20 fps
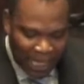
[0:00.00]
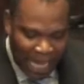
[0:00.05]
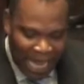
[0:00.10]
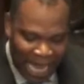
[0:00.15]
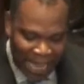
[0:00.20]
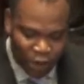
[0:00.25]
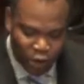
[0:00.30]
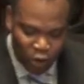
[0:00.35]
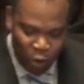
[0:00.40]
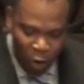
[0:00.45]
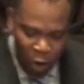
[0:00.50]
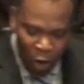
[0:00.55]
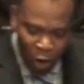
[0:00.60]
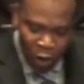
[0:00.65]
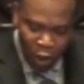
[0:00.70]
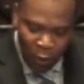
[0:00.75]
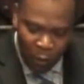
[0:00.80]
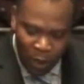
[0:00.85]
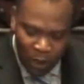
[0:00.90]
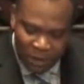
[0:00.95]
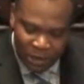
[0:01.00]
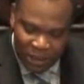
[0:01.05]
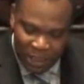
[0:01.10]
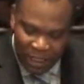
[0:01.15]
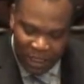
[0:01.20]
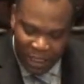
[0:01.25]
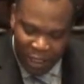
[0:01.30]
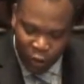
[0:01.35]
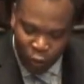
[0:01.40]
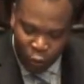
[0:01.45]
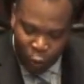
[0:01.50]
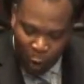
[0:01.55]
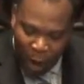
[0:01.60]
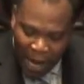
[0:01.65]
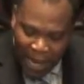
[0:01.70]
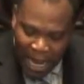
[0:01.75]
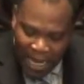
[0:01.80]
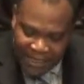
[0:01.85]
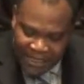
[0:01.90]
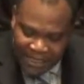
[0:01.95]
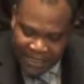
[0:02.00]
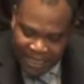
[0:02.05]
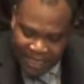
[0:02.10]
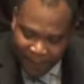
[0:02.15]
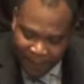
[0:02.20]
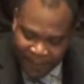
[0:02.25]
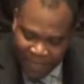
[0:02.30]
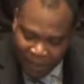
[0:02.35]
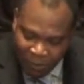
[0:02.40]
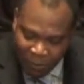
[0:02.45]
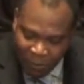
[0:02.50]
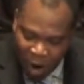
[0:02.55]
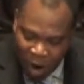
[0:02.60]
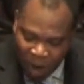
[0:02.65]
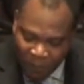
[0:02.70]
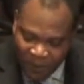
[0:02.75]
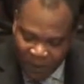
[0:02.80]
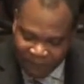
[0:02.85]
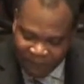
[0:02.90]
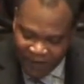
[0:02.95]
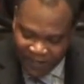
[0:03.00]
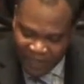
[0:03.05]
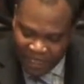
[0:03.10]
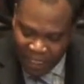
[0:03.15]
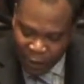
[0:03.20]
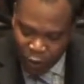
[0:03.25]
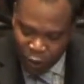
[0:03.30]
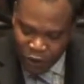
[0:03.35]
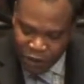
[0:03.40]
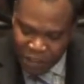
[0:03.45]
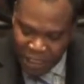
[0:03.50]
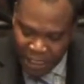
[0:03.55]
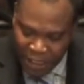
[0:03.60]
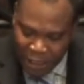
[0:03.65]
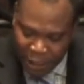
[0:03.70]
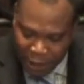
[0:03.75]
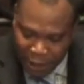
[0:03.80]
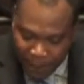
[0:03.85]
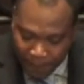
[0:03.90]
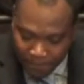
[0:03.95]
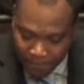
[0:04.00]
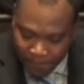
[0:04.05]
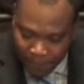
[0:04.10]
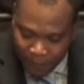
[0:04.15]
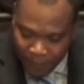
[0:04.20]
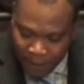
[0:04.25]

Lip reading: as though ye would inquire something more perfectly concerning him,